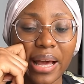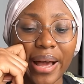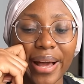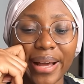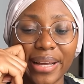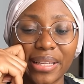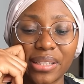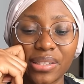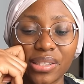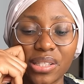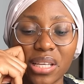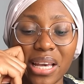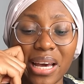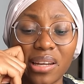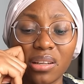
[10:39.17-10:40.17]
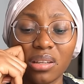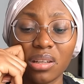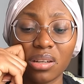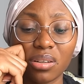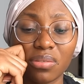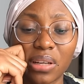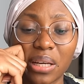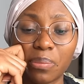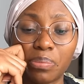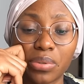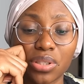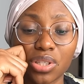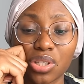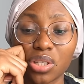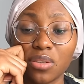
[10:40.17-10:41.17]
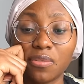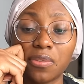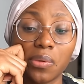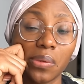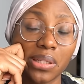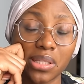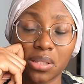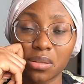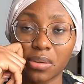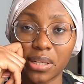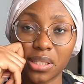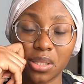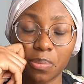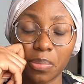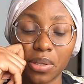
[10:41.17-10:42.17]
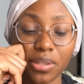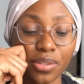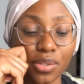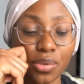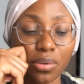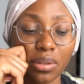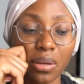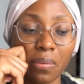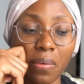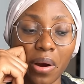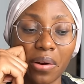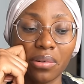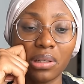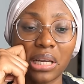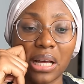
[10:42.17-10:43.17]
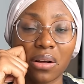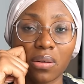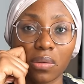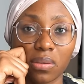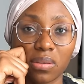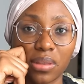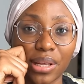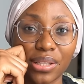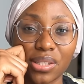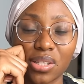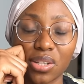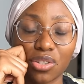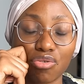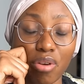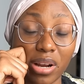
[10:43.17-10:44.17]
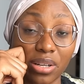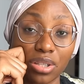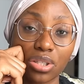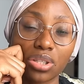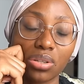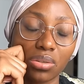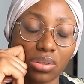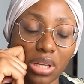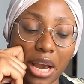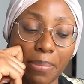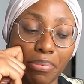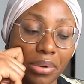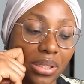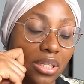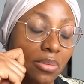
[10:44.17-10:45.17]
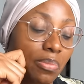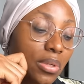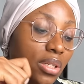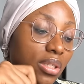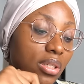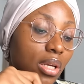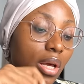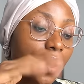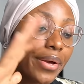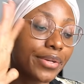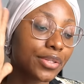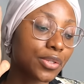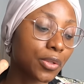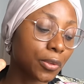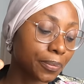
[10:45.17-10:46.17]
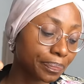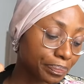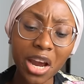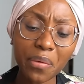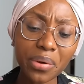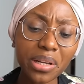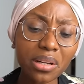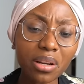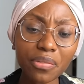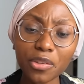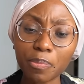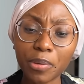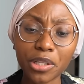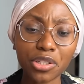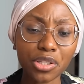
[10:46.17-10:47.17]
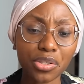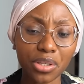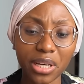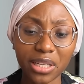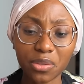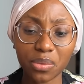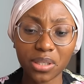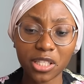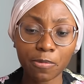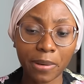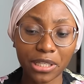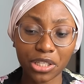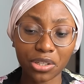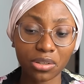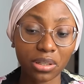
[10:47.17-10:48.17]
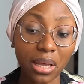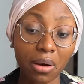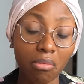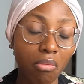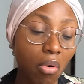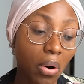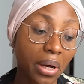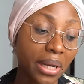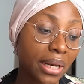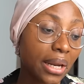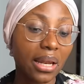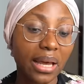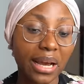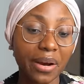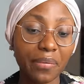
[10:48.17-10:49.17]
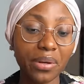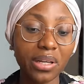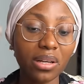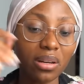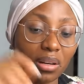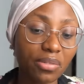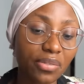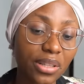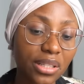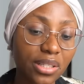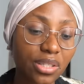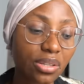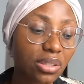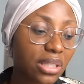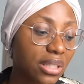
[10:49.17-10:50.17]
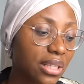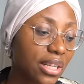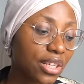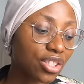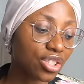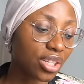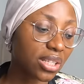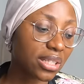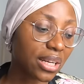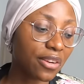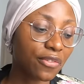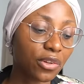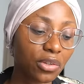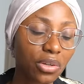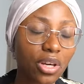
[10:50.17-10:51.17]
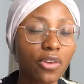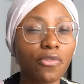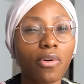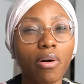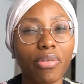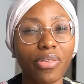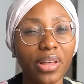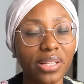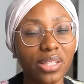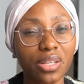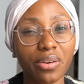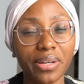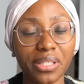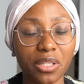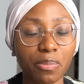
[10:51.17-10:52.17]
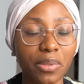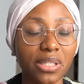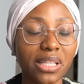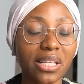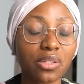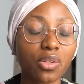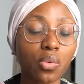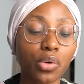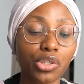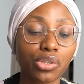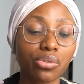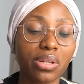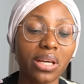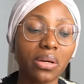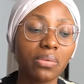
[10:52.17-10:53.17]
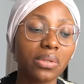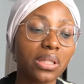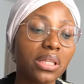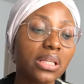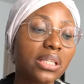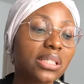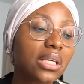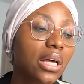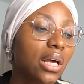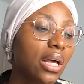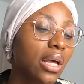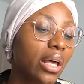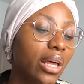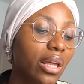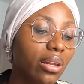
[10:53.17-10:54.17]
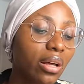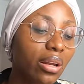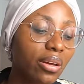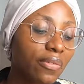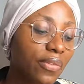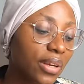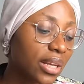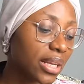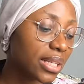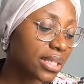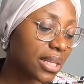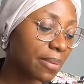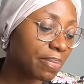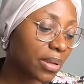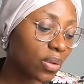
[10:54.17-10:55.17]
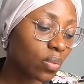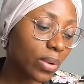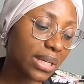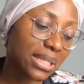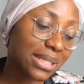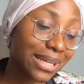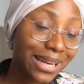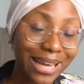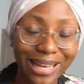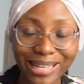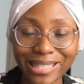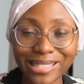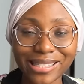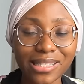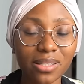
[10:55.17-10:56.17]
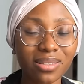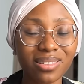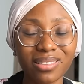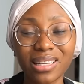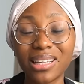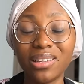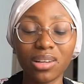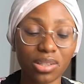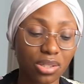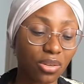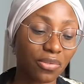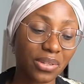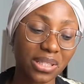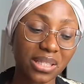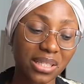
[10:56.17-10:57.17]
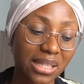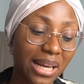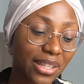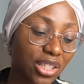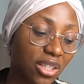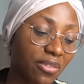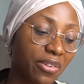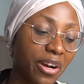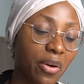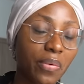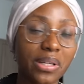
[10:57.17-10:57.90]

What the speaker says: And it had a lot of, like, British influence, the recipes. So they weren't like authentic traditional type recipes. So I really love the pictures you get with this particular one. Like, I really love it. The only thing is just that if you're looking for authentic recipes, that's not what you get with this. A lot of it is a bit westernized. a lot of it is actually very